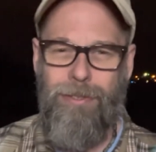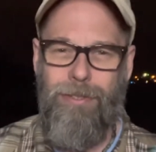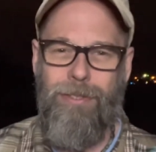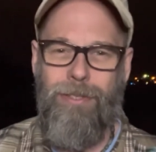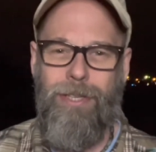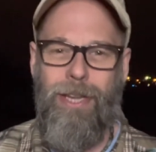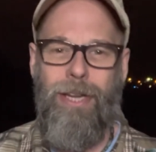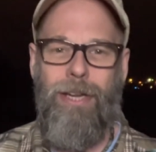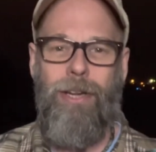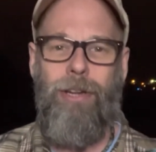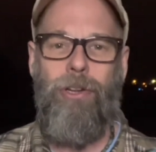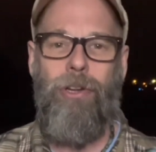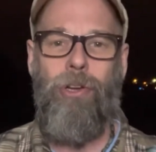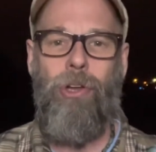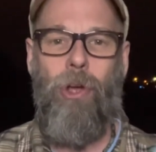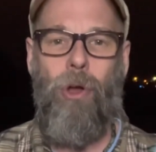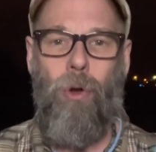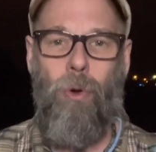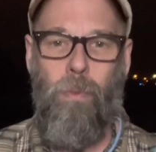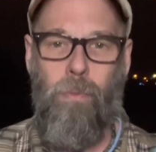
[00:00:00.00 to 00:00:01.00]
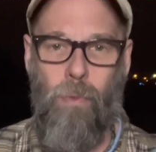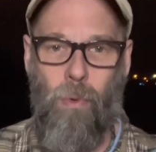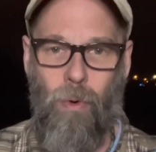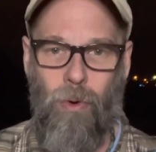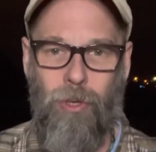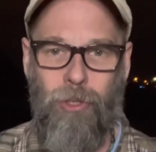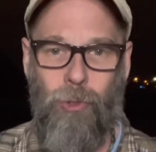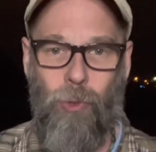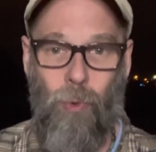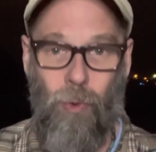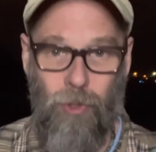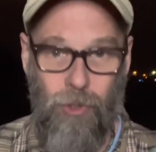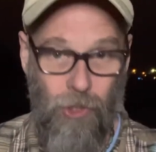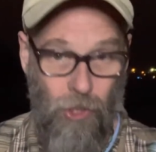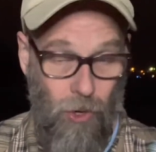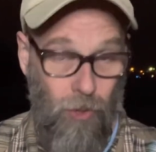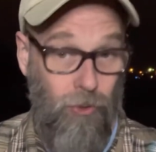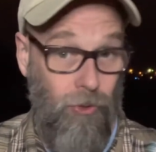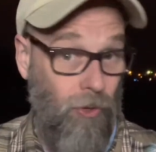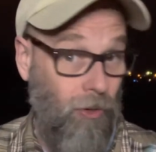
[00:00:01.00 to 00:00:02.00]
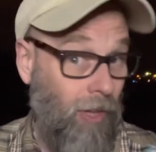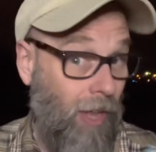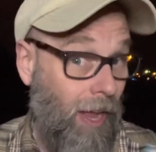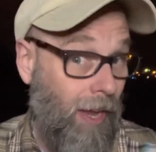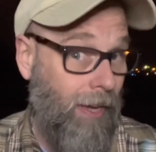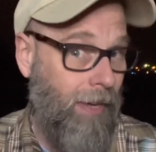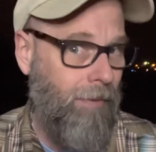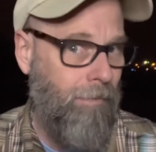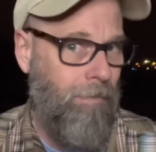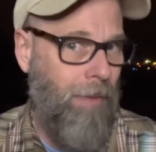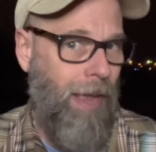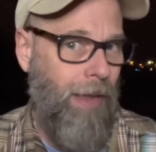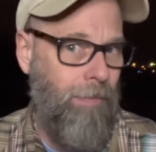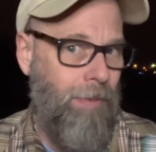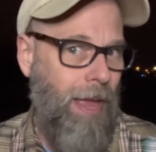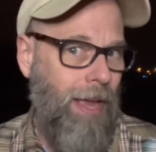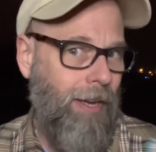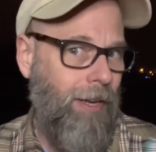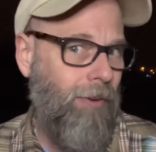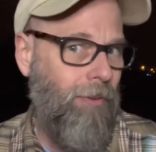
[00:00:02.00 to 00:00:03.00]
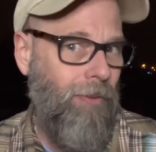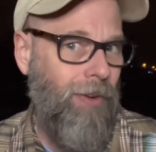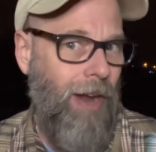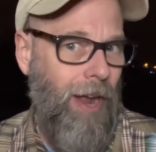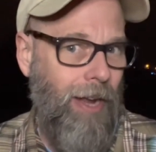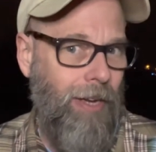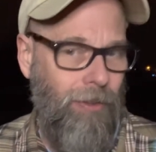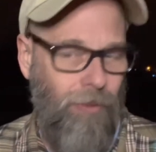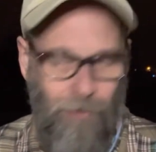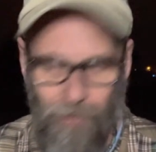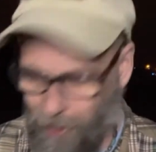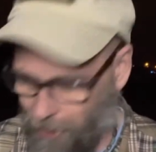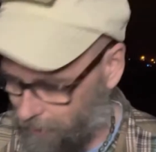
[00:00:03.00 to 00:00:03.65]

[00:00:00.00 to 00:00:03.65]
tending to go more towards ultralight backpacking when I